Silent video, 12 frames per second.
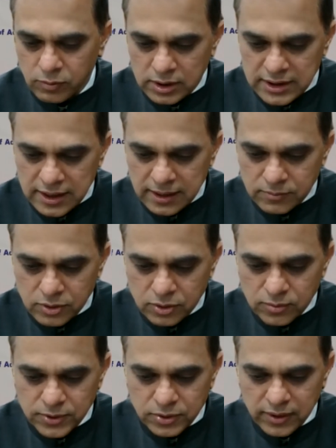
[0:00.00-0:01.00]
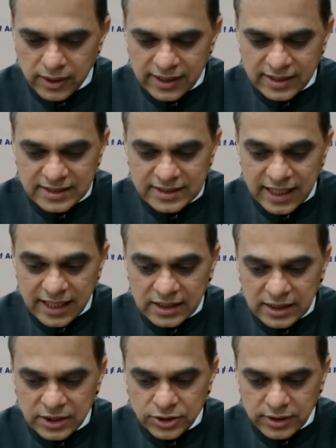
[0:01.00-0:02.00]
WhatsApp groups to address
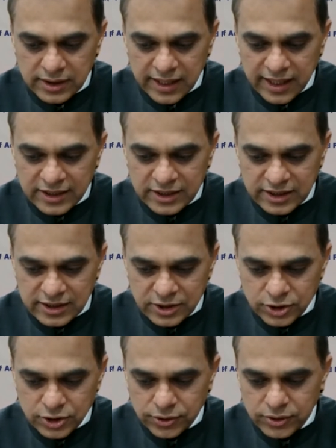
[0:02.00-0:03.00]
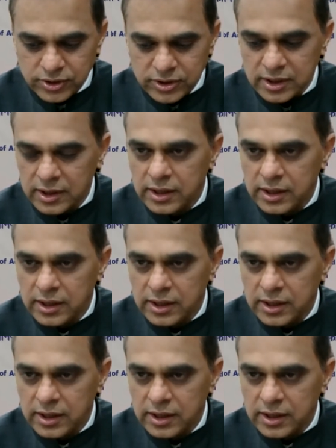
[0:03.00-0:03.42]
sanitation and hygiene issues,